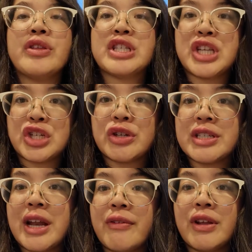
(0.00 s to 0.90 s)
the
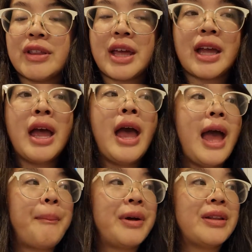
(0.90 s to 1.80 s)
citrus and everything,
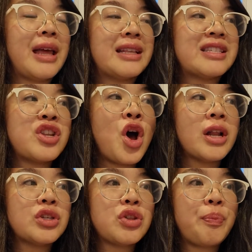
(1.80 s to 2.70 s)
but it's
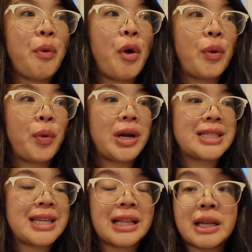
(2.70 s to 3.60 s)
not to the point where
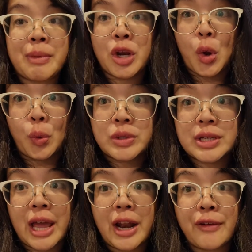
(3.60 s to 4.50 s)
it's tickling my nose
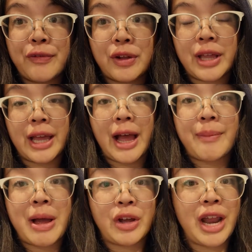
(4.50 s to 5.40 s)
and I feel like
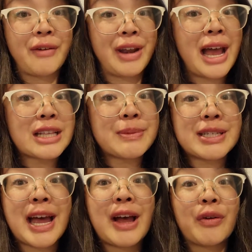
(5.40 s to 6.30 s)
I'm gonna have an asthma
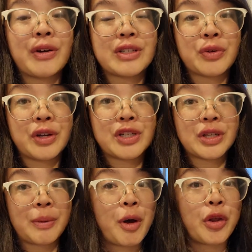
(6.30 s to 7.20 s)
attack or it's going to
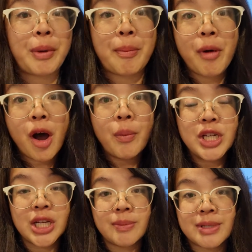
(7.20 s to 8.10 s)
like bother my mom
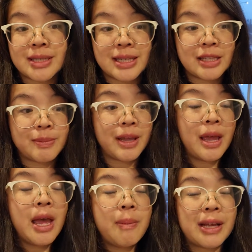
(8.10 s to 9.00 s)
when she comes and sees me,
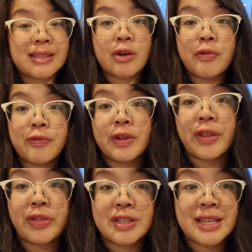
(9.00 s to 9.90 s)
because I don't feel
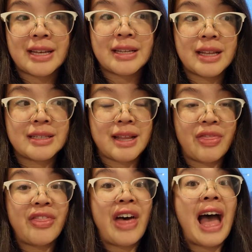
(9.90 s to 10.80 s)
that the scent is
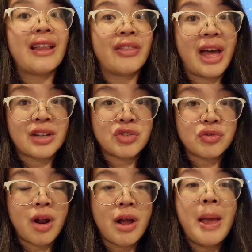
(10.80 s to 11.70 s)
that
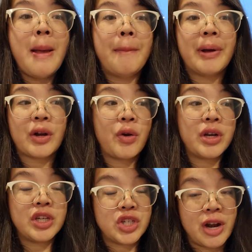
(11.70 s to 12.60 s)
strong. But
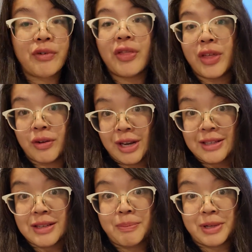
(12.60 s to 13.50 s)
according to Ginevra, there
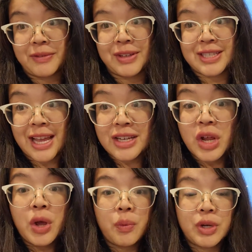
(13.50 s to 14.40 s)
is a bit of a scent,
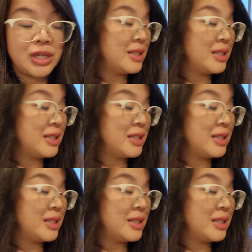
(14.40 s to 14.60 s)
which